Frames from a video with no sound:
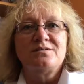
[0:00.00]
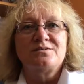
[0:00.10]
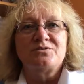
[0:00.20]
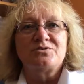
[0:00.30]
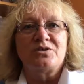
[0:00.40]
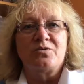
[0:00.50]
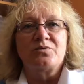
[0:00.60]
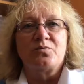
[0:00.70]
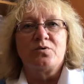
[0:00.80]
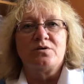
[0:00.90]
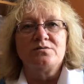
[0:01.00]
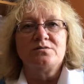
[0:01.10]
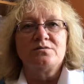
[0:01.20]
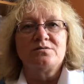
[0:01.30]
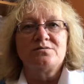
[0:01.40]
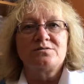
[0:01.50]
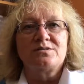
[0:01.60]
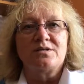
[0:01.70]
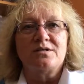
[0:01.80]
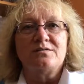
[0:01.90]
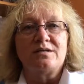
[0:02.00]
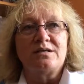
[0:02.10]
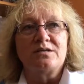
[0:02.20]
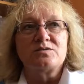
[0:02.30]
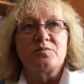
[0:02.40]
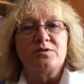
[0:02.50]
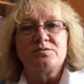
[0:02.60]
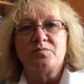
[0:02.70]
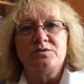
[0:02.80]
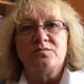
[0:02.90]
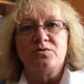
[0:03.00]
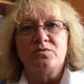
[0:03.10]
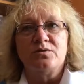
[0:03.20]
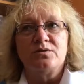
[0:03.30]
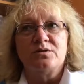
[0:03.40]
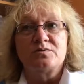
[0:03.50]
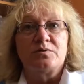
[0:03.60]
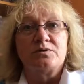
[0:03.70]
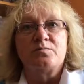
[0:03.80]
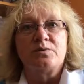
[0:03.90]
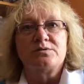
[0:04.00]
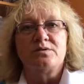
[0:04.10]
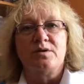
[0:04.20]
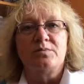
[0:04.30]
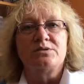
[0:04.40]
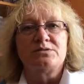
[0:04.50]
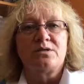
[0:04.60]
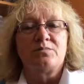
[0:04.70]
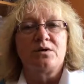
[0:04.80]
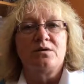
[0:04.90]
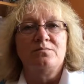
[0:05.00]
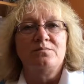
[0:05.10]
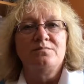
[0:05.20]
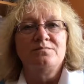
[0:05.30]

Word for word: So share it with the world so that they can experience a piece of you and you can experience a piece of them at the same time.